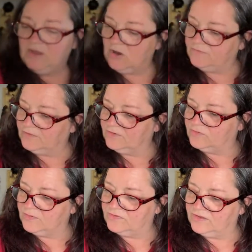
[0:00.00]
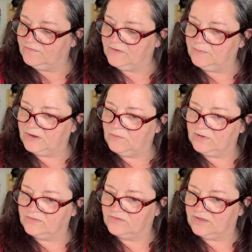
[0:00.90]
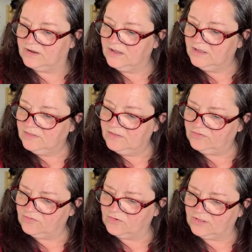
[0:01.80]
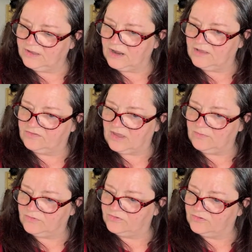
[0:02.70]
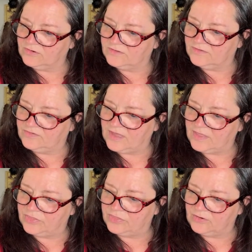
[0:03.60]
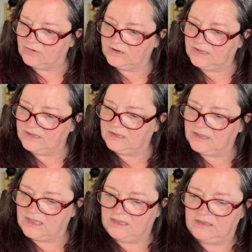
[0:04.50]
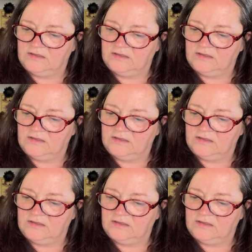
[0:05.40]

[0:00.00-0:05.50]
offer this one, see if anybody wants it. This is really nice. I will start this at 38.